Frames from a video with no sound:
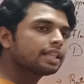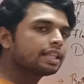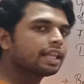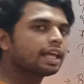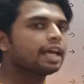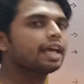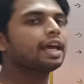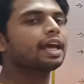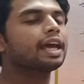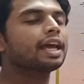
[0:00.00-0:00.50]

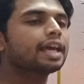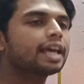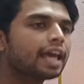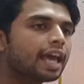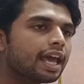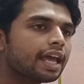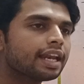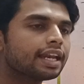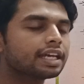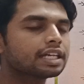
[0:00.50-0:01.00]
they
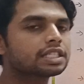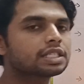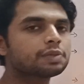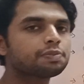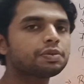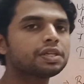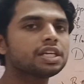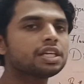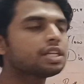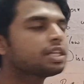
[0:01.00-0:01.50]
again
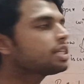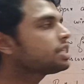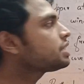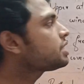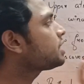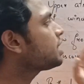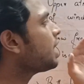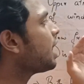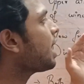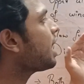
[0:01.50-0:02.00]

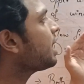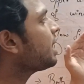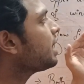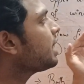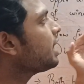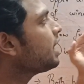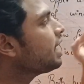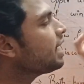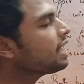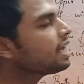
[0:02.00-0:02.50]
experienced an
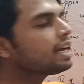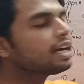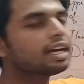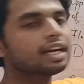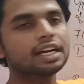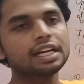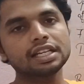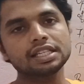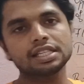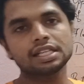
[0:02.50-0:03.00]

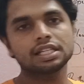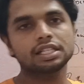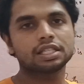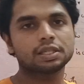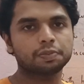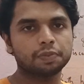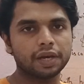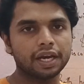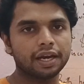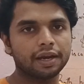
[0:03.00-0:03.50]
increase in
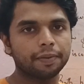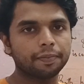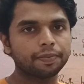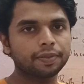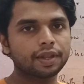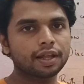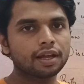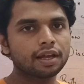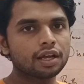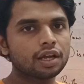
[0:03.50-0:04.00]
speed.
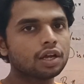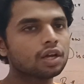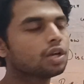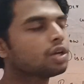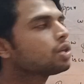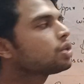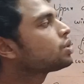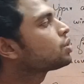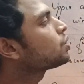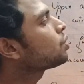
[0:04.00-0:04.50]

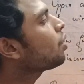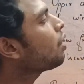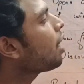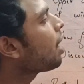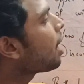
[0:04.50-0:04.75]
So